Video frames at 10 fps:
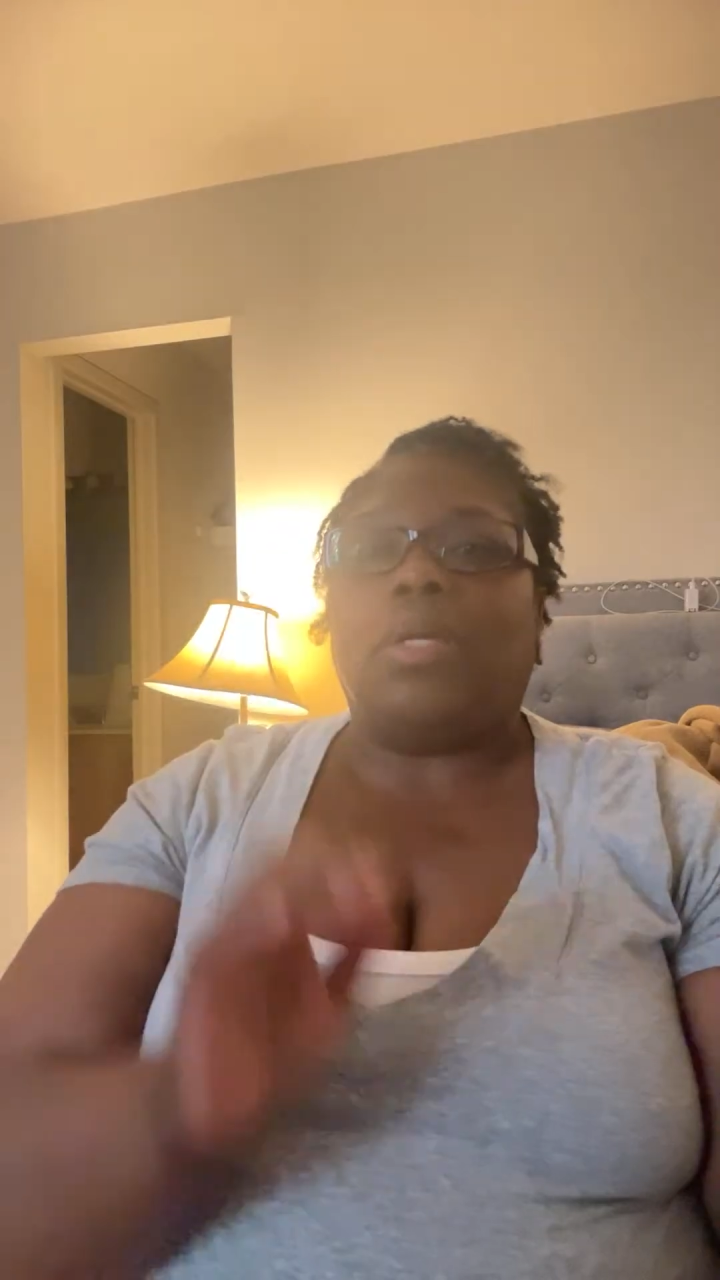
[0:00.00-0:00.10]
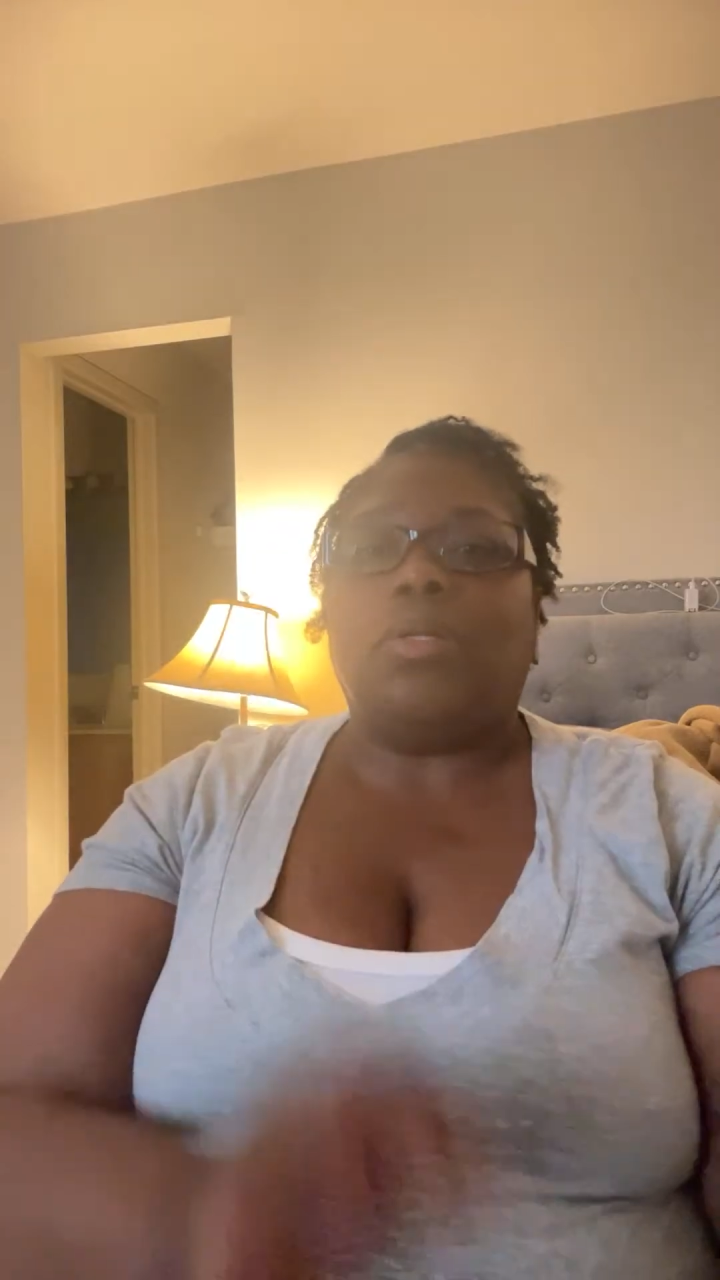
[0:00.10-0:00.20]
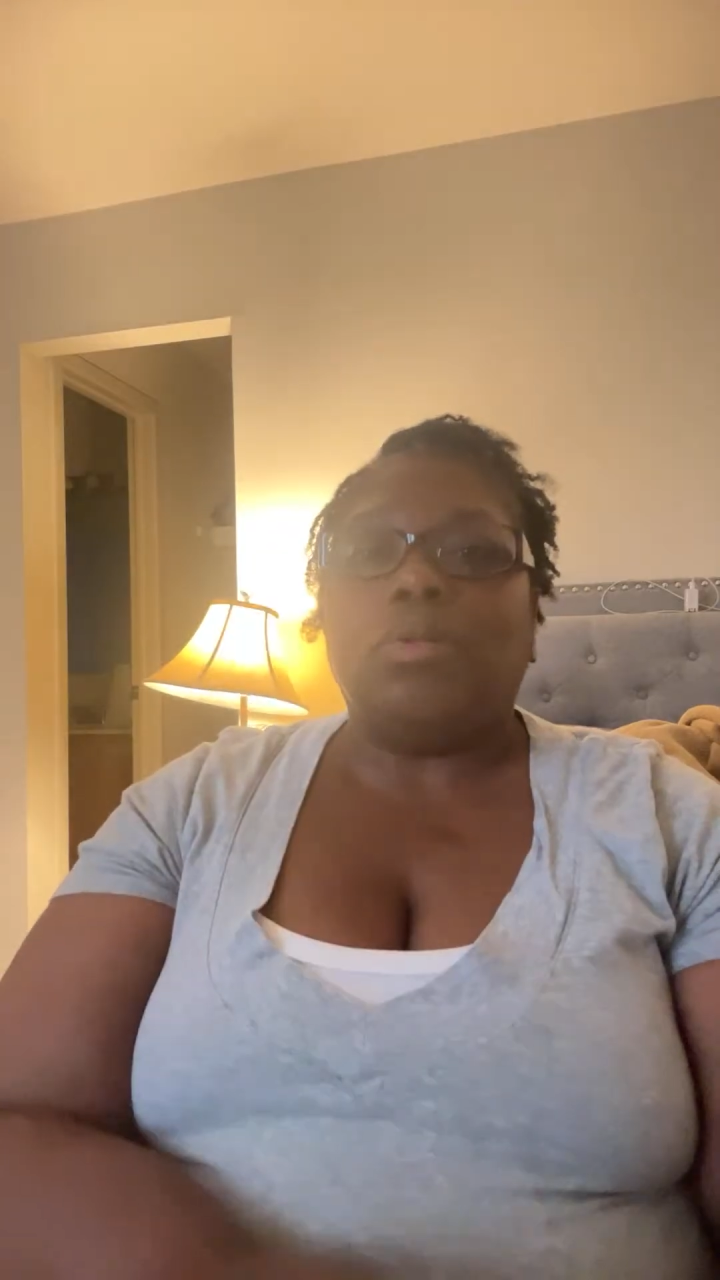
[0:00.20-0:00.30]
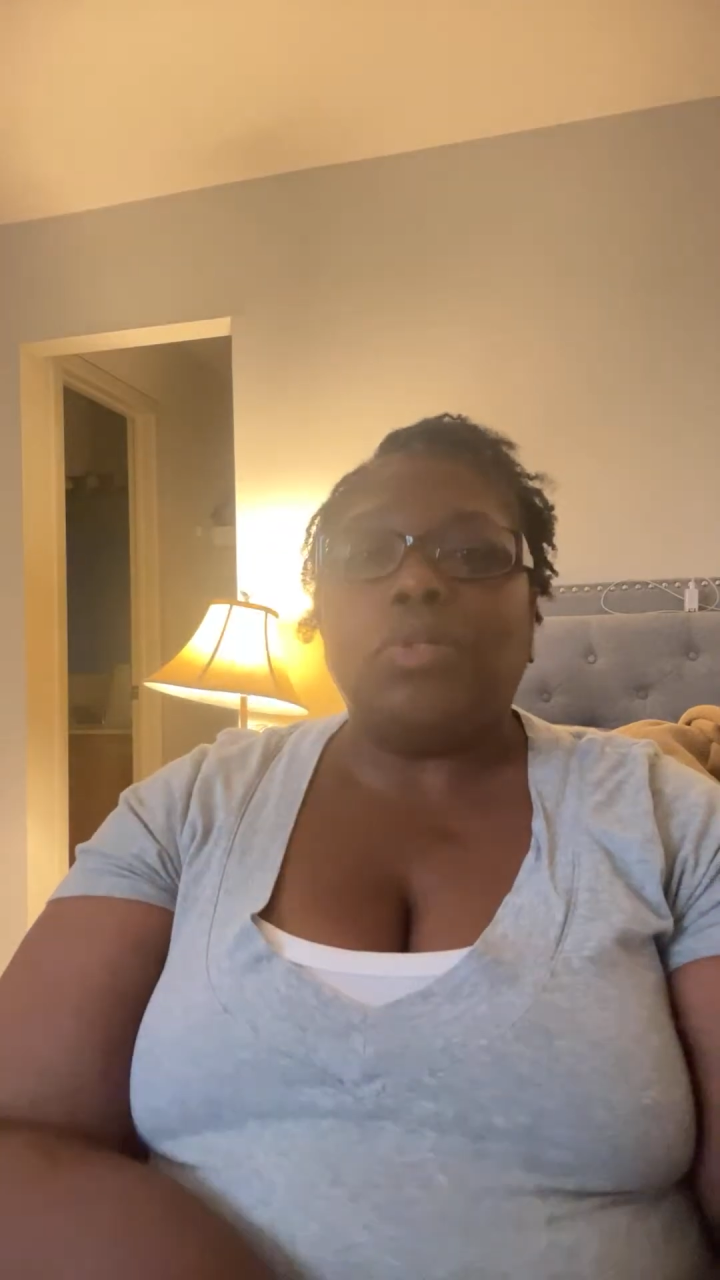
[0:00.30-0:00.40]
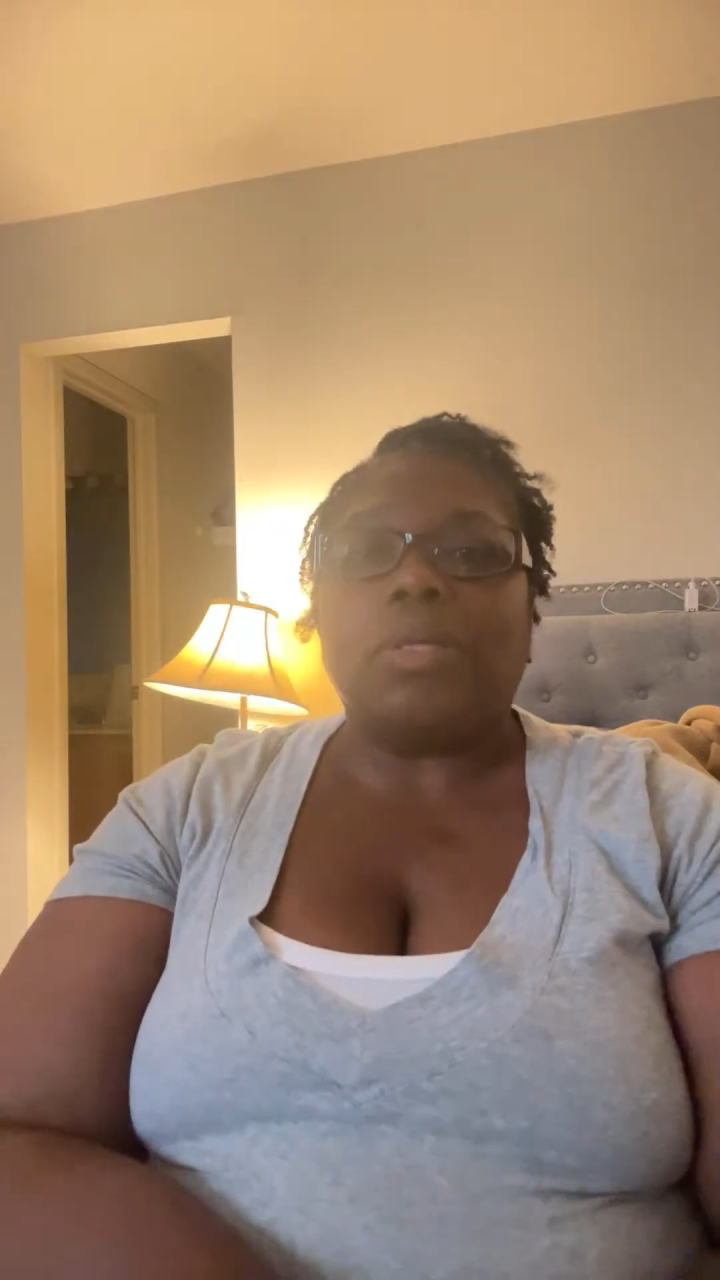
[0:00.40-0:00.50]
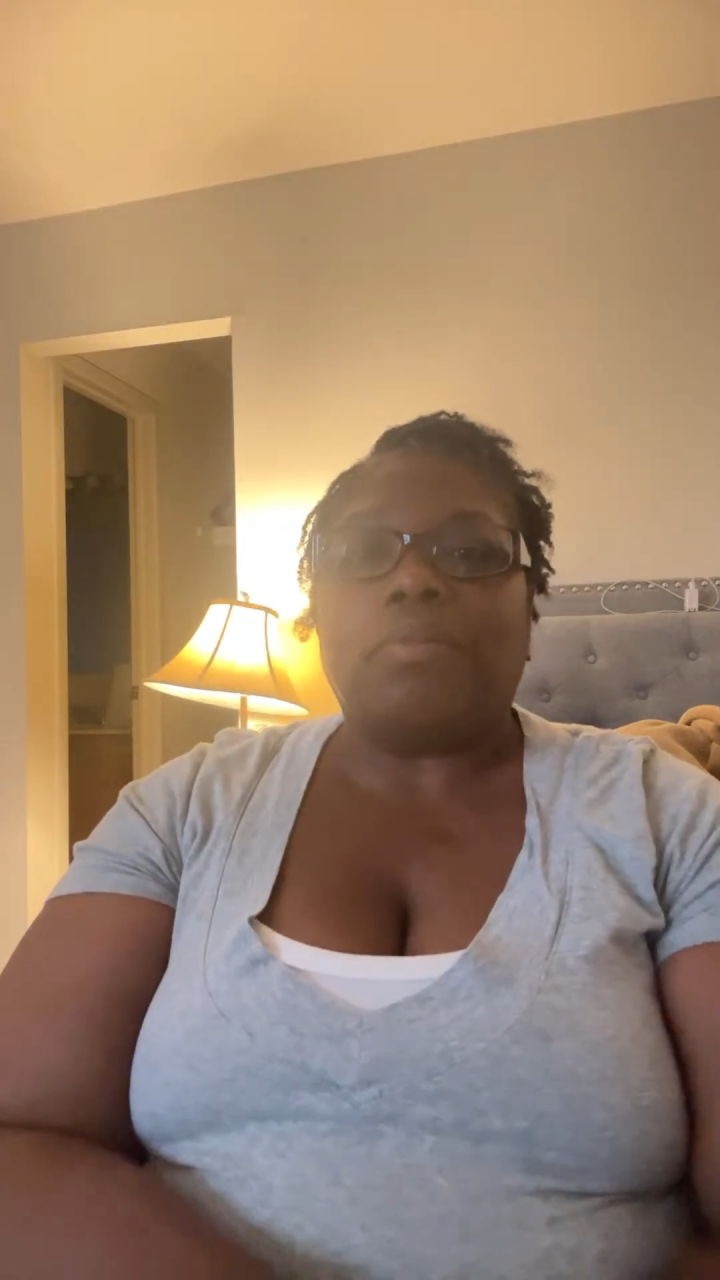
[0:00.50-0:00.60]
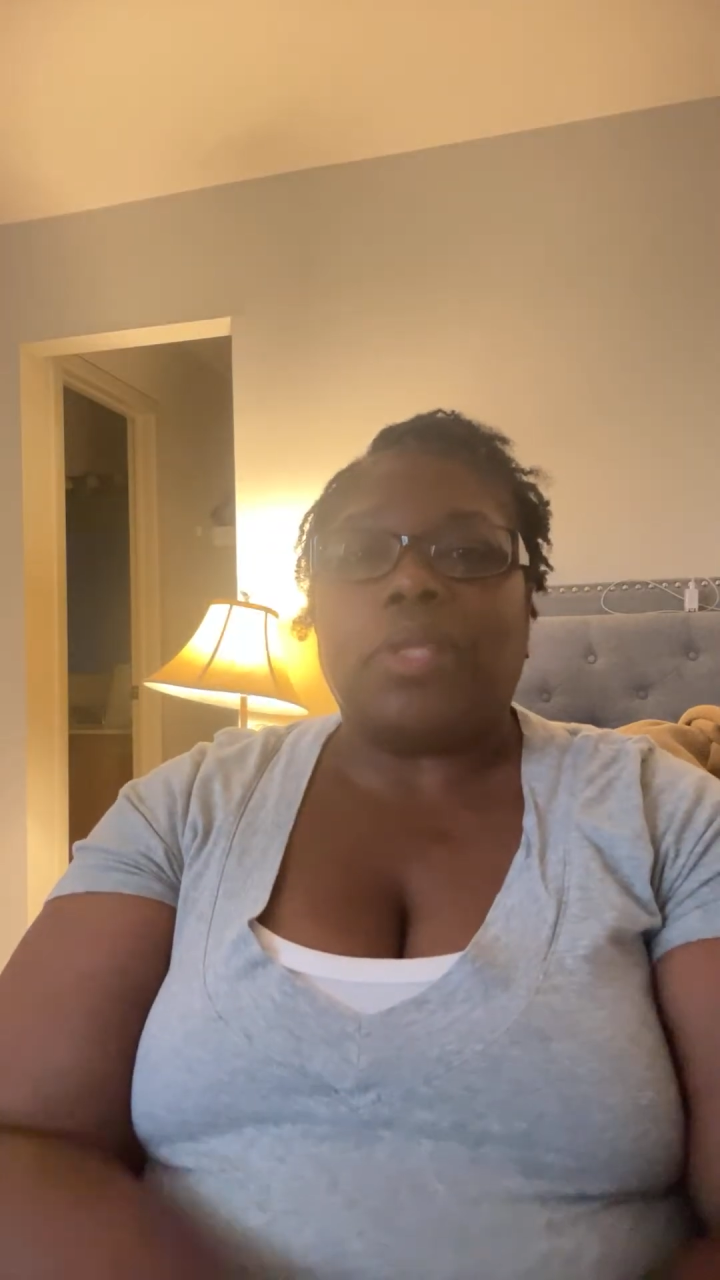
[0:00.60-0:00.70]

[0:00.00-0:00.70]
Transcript: and do some